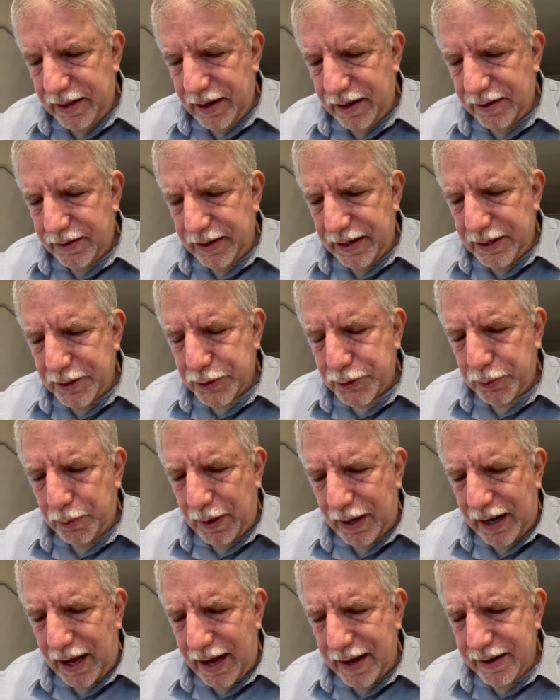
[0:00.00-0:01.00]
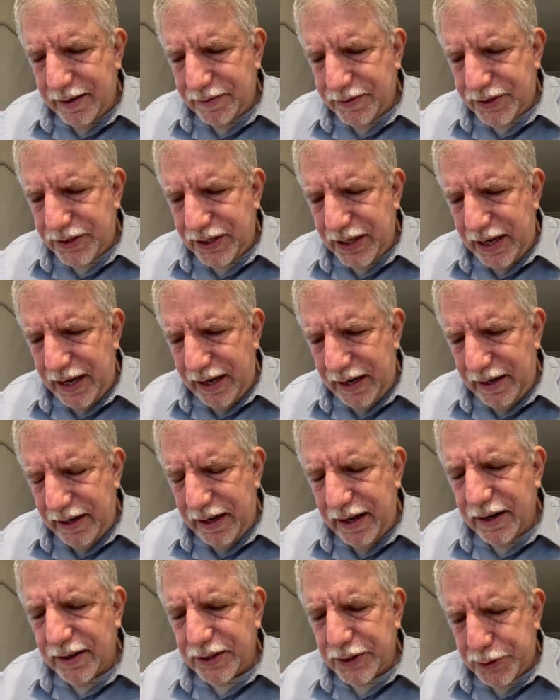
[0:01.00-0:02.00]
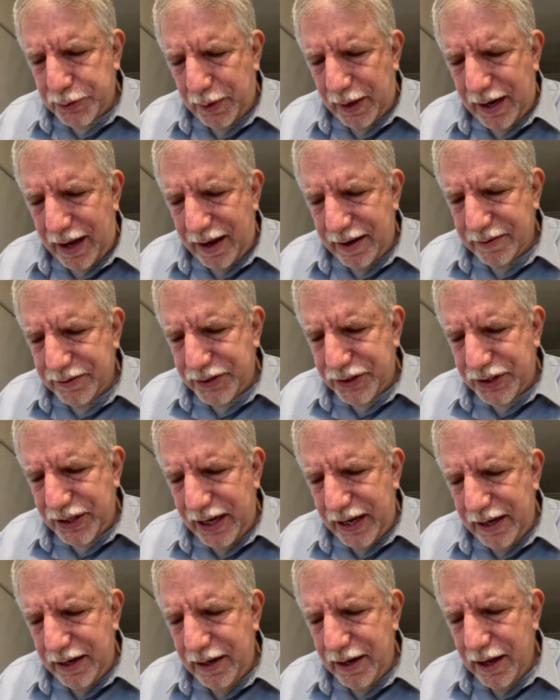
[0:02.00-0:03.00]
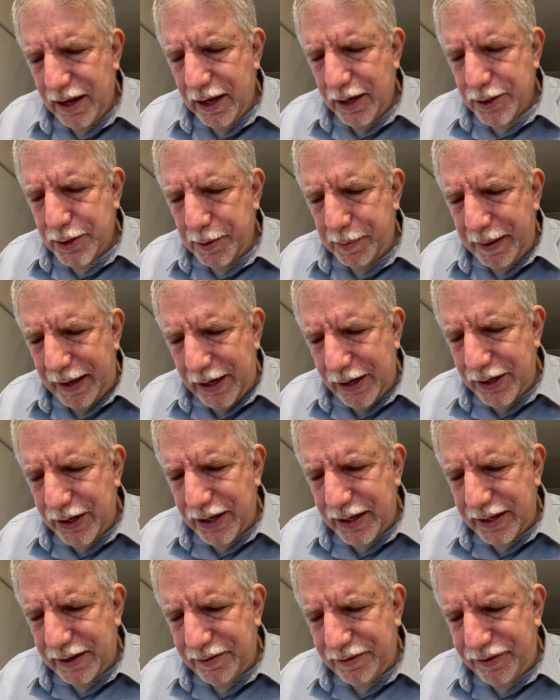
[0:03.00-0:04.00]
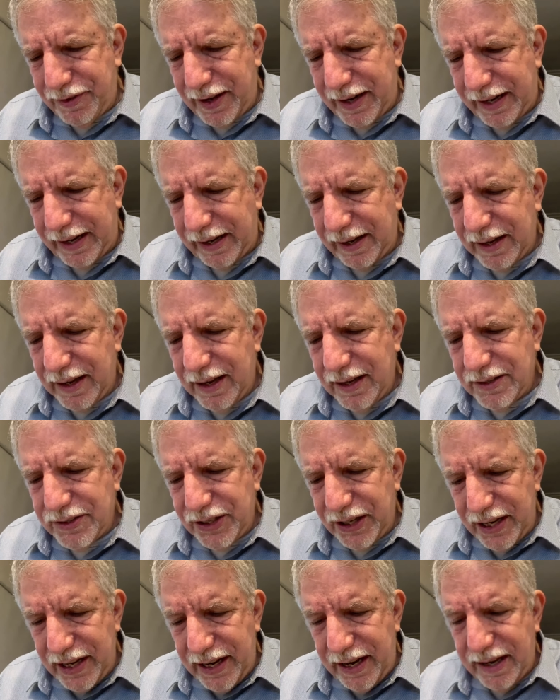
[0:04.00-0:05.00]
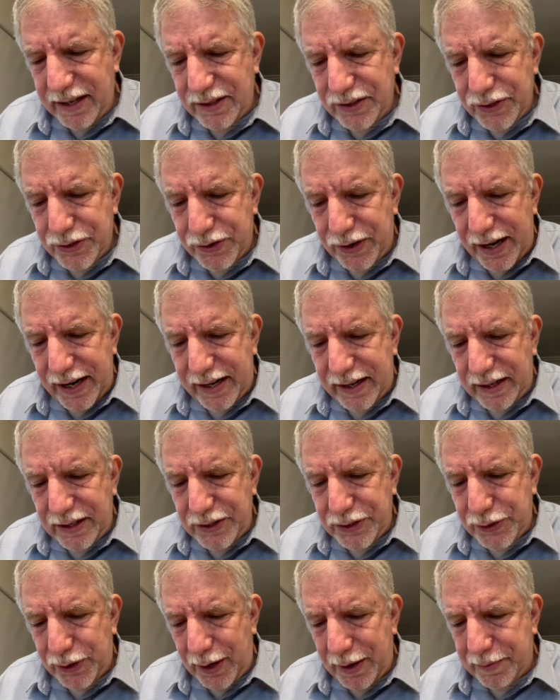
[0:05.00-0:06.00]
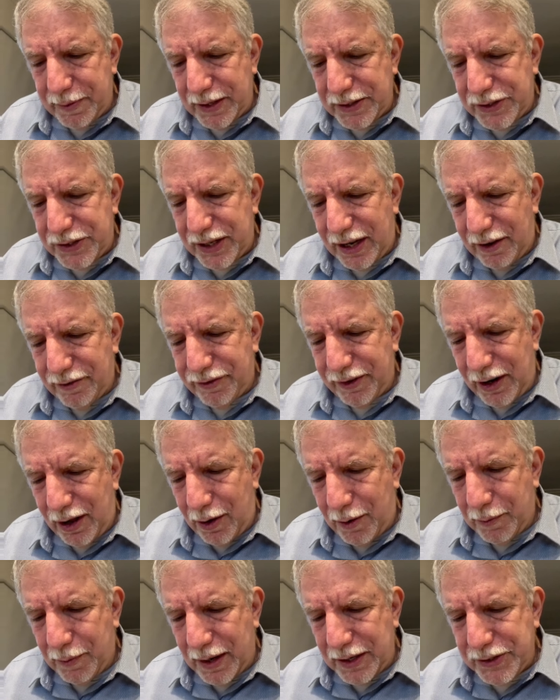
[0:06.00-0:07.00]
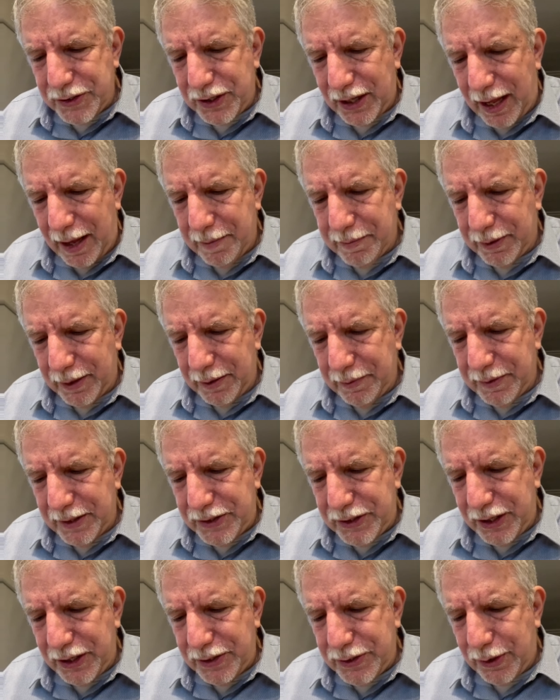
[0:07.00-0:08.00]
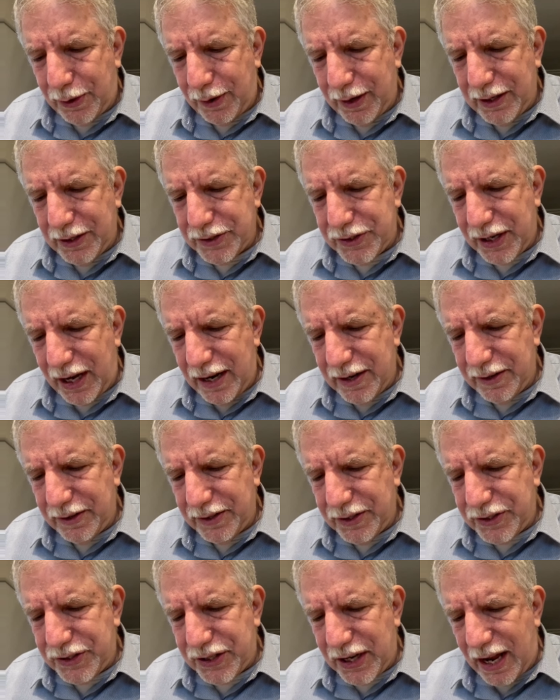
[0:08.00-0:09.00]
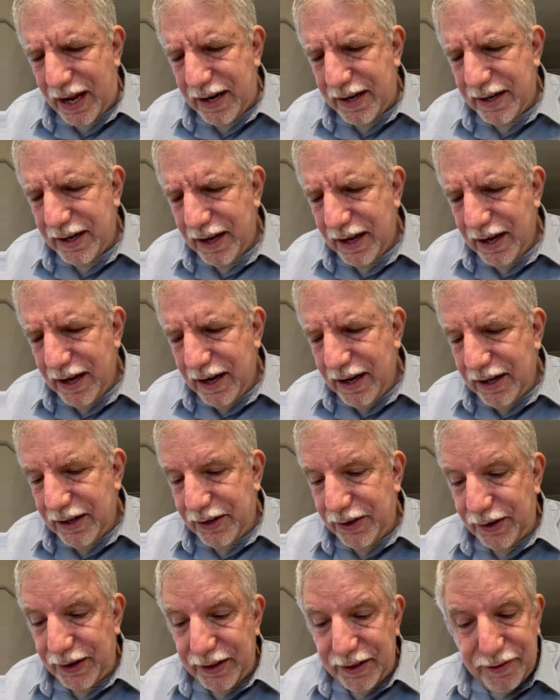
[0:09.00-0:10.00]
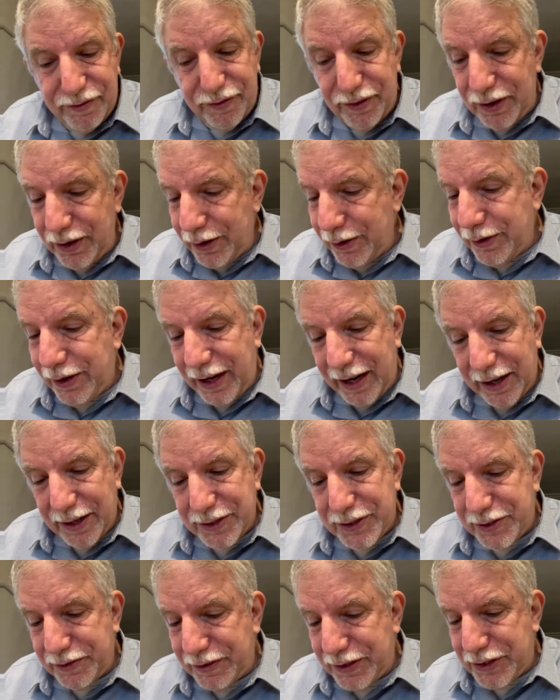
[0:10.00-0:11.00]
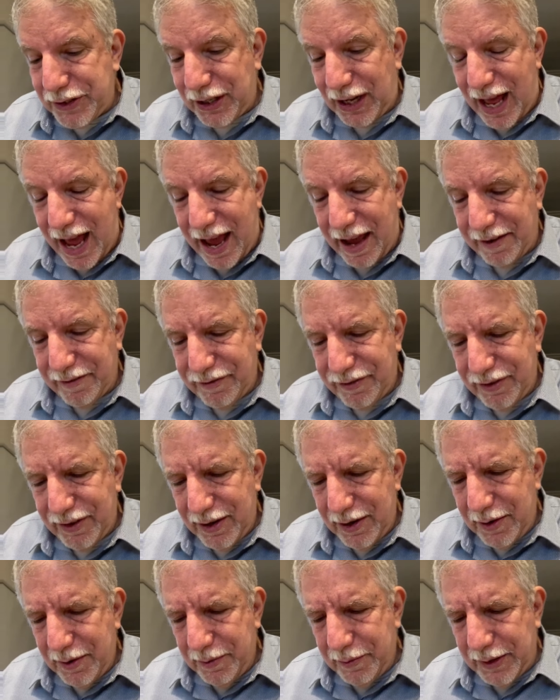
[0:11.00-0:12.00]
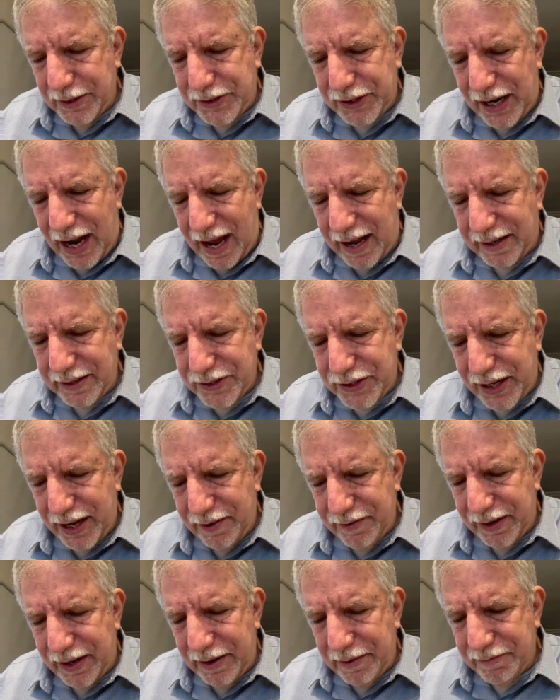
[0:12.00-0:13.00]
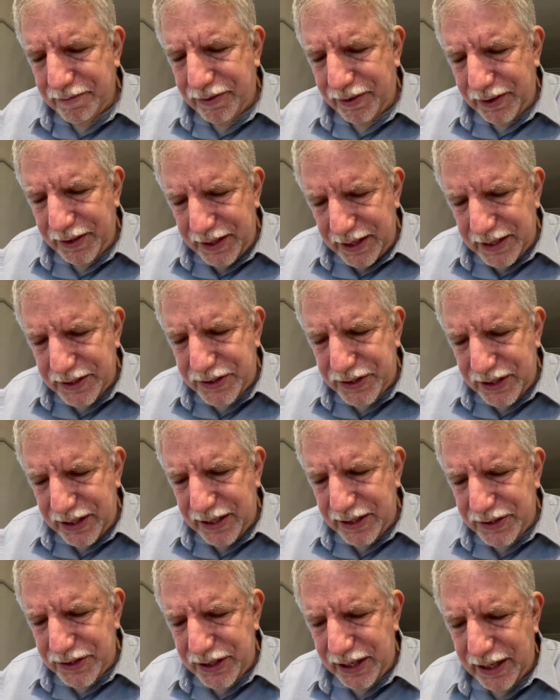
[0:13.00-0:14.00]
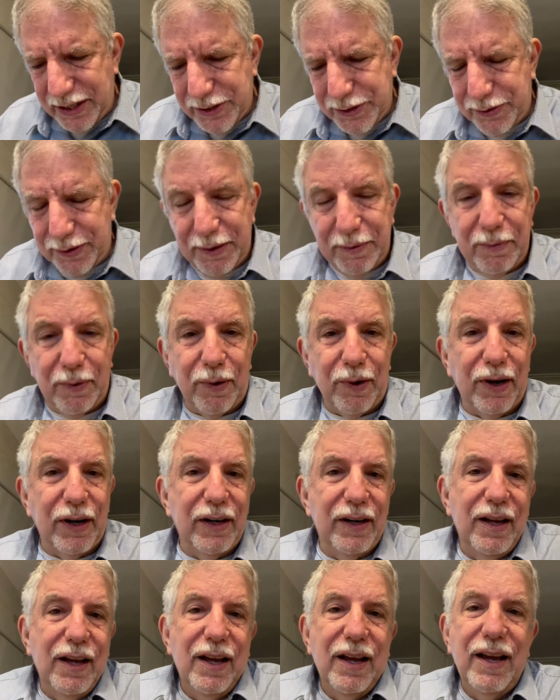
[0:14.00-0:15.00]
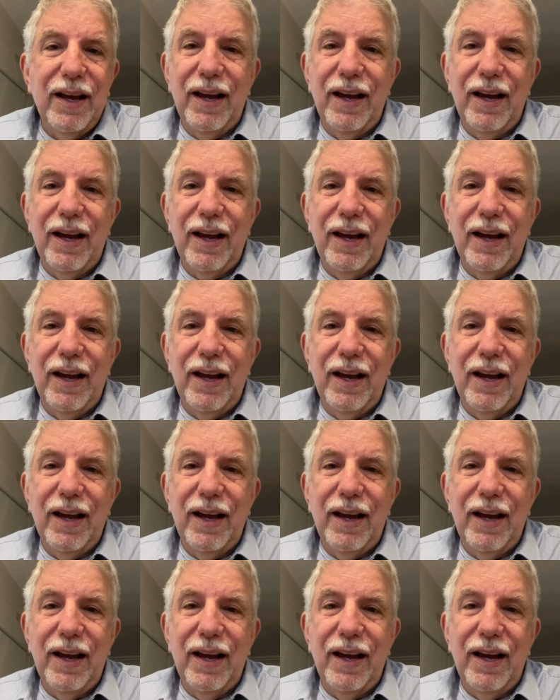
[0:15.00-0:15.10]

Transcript: There is what I have seen. Here is what I have seen to be good and fitting to eat and drink and enjoy oneself in all one's labor in which he toils under the sun during the few years of his life which God has given him, for this is his reward.